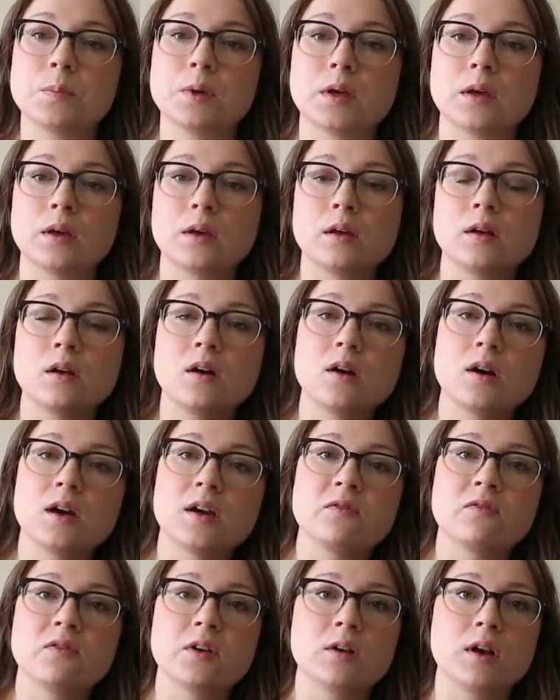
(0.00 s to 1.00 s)
But
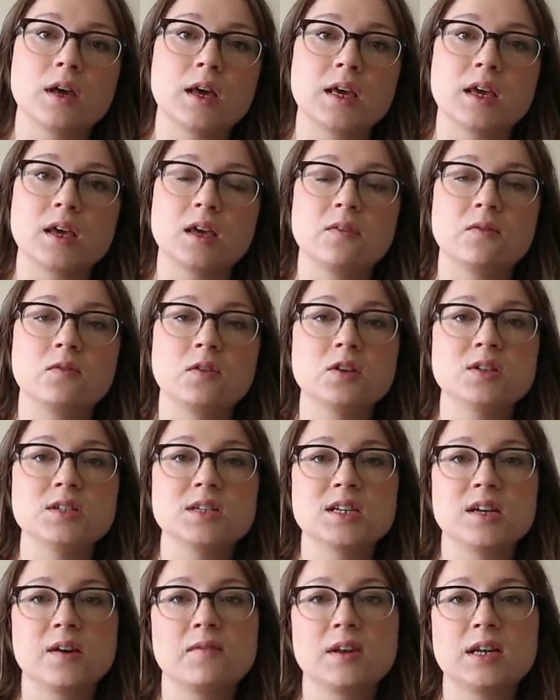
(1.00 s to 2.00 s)
I feel like if you
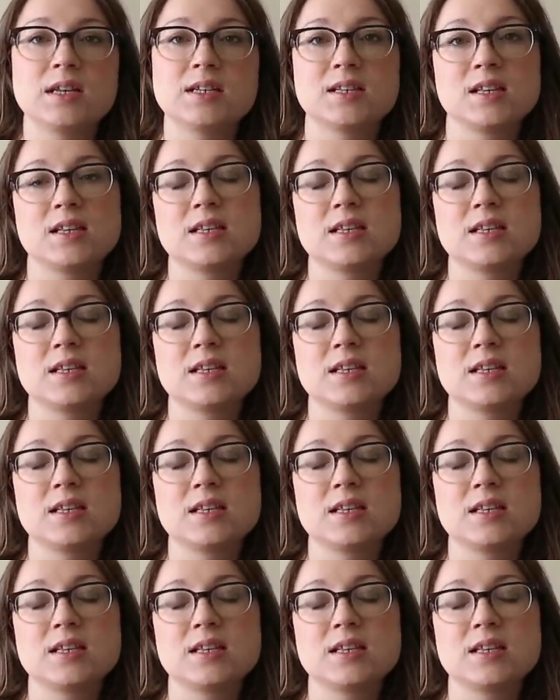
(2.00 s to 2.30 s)
did have any